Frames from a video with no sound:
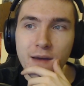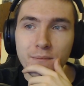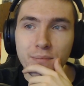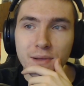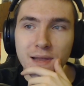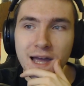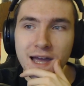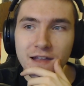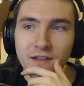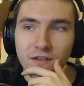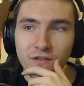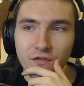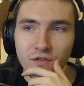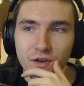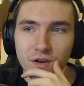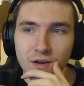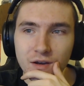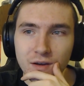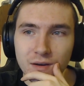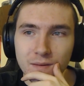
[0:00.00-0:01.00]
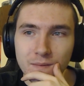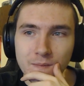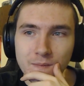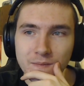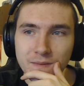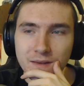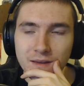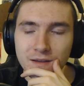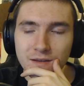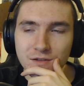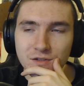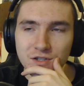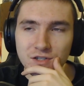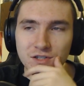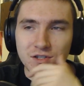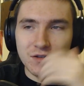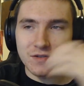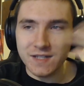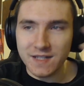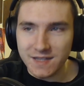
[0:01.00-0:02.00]
plan for just
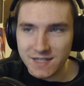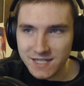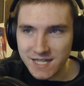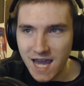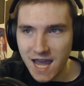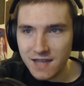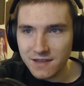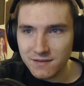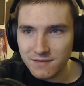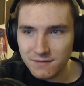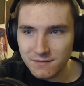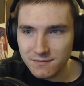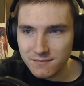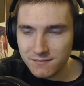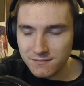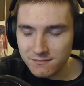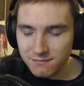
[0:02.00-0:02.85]
using the ten